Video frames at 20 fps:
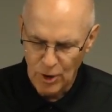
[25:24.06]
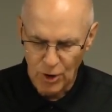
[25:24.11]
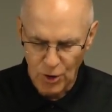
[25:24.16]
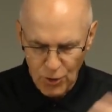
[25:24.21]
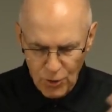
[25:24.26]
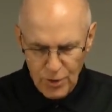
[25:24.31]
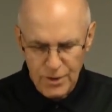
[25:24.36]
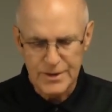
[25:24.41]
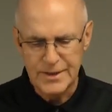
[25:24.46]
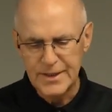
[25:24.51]

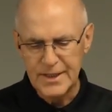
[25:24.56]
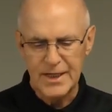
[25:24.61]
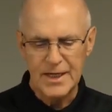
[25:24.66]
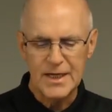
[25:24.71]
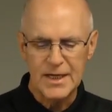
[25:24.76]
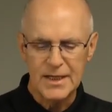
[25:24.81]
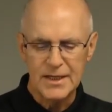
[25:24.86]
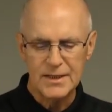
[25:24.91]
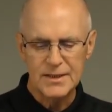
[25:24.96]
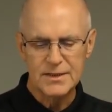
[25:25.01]
Good
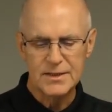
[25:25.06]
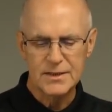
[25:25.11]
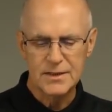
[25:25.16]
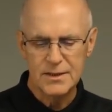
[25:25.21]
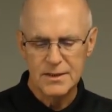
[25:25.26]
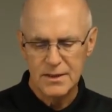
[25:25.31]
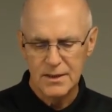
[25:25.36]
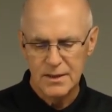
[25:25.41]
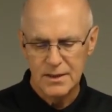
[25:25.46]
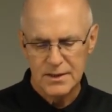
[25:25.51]

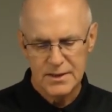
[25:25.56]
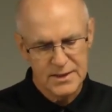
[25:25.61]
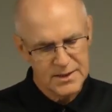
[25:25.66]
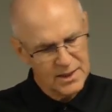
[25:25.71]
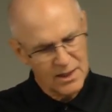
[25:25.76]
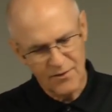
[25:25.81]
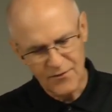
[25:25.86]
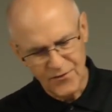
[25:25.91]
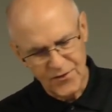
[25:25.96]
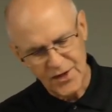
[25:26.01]
deeds,
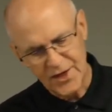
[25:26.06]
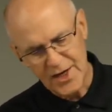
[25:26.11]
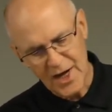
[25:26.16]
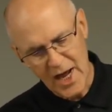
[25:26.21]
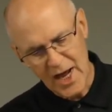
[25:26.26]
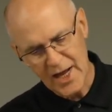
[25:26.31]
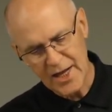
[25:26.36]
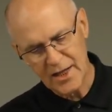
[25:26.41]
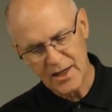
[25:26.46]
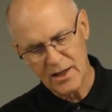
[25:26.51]

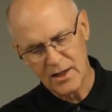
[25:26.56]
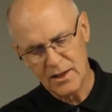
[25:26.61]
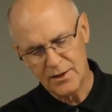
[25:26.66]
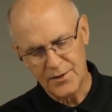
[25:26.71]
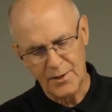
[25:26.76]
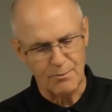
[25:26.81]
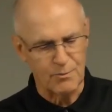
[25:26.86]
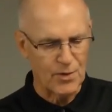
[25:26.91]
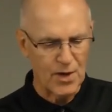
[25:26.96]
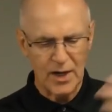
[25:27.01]
self-denial,
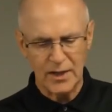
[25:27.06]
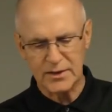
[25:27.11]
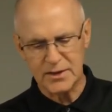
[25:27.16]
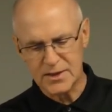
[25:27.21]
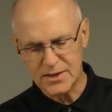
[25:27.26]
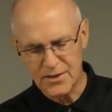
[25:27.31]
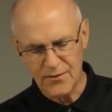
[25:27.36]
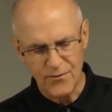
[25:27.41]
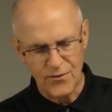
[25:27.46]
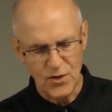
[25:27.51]
the
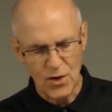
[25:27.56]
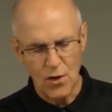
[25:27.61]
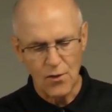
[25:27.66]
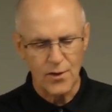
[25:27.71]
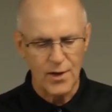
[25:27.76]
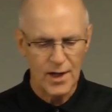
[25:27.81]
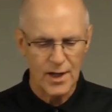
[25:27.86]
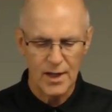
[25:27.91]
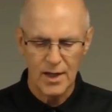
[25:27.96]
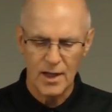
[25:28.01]
practice of
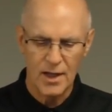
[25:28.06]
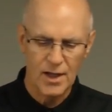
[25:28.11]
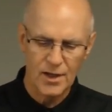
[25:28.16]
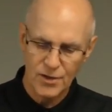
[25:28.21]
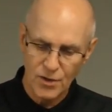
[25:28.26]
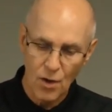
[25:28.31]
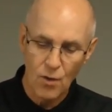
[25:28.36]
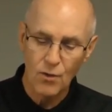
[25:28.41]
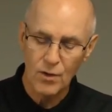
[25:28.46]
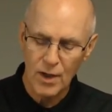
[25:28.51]

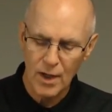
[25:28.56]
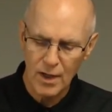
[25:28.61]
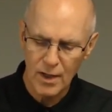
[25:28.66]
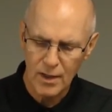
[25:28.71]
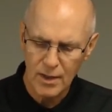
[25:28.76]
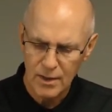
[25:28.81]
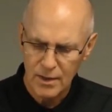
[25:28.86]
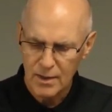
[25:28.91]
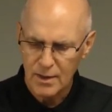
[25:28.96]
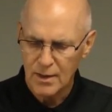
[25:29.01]
yoga,
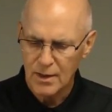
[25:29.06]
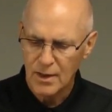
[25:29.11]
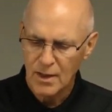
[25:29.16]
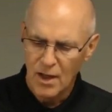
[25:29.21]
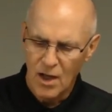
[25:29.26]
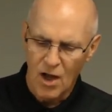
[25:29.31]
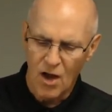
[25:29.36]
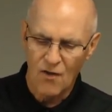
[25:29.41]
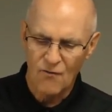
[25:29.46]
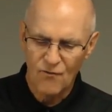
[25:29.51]

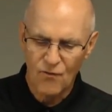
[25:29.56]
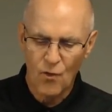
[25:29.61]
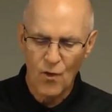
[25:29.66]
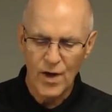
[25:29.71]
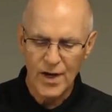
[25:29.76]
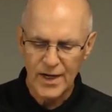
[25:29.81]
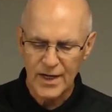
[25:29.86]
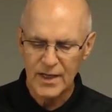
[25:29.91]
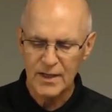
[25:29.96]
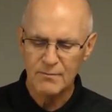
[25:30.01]

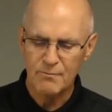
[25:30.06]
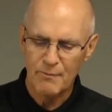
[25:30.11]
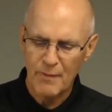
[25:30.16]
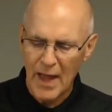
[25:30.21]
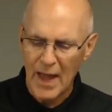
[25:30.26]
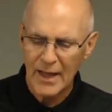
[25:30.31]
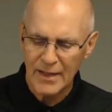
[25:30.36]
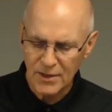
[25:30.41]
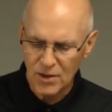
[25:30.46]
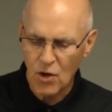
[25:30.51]
avoiding
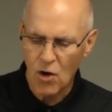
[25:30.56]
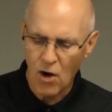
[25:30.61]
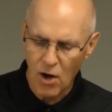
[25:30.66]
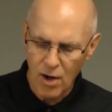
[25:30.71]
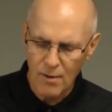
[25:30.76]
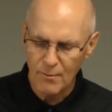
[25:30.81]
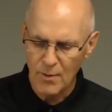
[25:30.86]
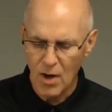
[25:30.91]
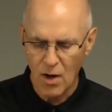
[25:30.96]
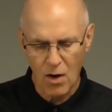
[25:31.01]
bad
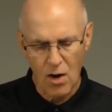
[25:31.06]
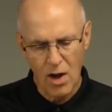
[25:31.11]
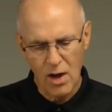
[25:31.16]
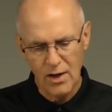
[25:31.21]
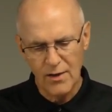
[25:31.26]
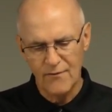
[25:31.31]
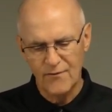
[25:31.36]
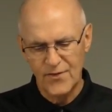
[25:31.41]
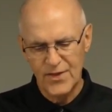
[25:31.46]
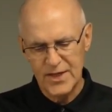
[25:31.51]
karma,
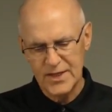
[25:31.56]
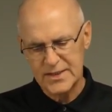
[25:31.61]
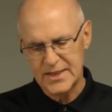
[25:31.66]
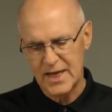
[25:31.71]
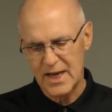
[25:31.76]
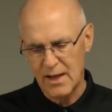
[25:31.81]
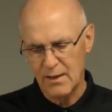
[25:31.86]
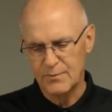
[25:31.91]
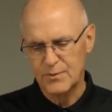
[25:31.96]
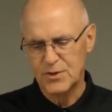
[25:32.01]
all of this
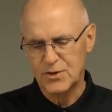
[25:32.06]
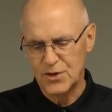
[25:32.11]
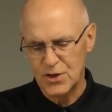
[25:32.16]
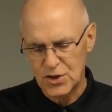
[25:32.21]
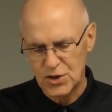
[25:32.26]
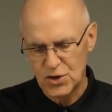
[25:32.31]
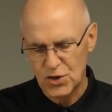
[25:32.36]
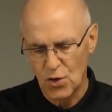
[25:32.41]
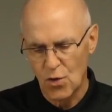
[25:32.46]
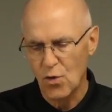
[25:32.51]
helps the
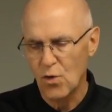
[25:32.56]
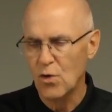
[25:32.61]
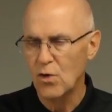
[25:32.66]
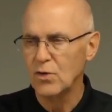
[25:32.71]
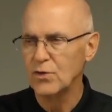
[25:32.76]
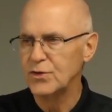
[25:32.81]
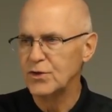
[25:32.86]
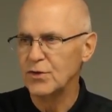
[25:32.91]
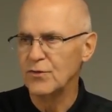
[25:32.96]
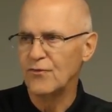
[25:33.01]

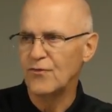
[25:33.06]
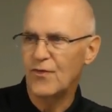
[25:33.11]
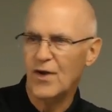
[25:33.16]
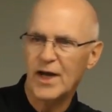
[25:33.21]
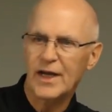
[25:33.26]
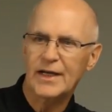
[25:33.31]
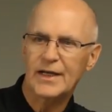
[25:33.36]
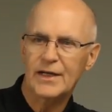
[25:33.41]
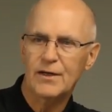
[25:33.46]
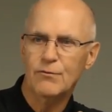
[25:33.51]
soul to
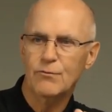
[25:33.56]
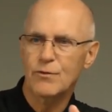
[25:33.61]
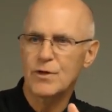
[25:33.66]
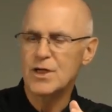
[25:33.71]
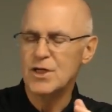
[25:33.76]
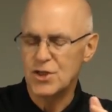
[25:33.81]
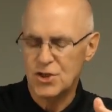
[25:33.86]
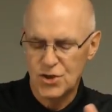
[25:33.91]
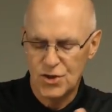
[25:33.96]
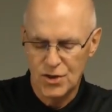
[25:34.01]
finally
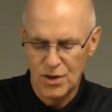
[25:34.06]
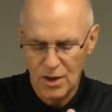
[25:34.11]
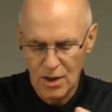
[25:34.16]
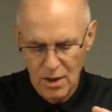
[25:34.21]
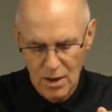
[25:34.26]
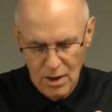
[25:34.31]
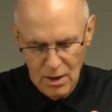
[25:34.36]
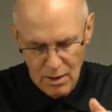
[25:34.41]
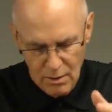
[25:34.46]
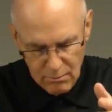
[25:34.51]
reach
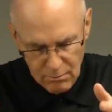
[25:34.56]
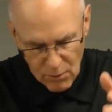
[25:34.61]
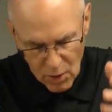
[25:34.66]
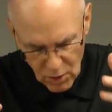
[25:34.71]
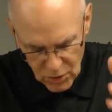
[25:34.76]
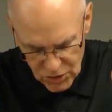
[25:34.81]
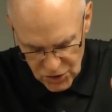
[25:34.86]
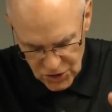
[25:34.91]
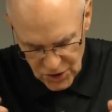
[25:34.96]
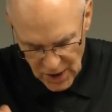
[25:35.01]

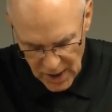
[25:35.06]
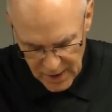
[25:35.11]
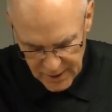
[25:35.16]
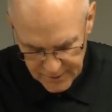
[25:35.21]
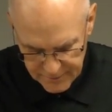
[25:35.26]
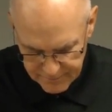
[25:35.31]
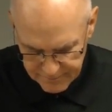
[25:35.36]
moksha.